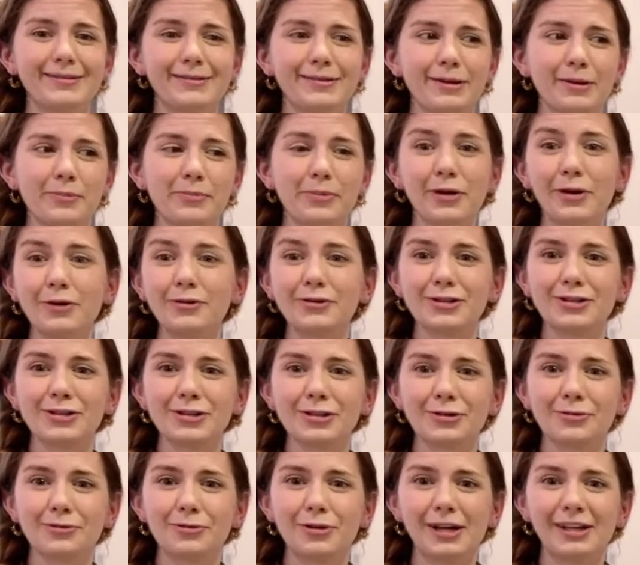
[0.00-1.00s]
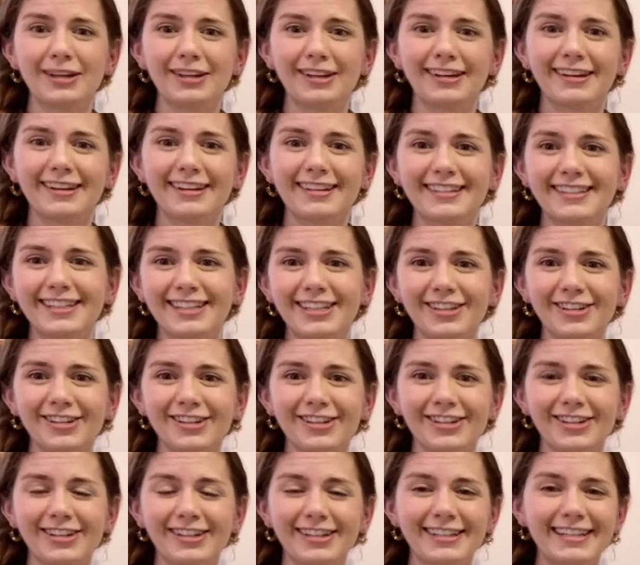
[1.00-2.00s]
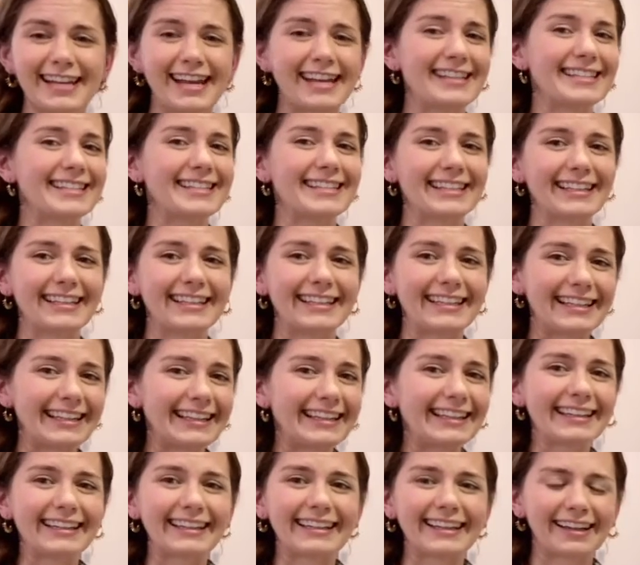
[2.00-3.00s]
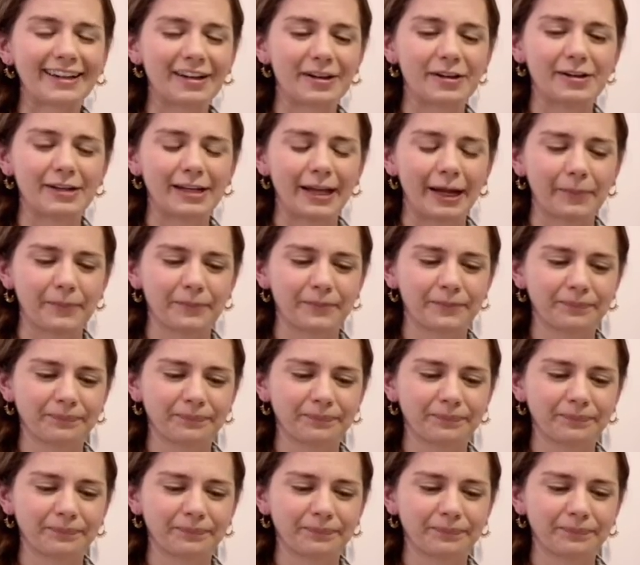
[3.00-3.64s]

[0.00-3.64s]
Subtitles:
approach to what it is that you're tasting and eating and cooking.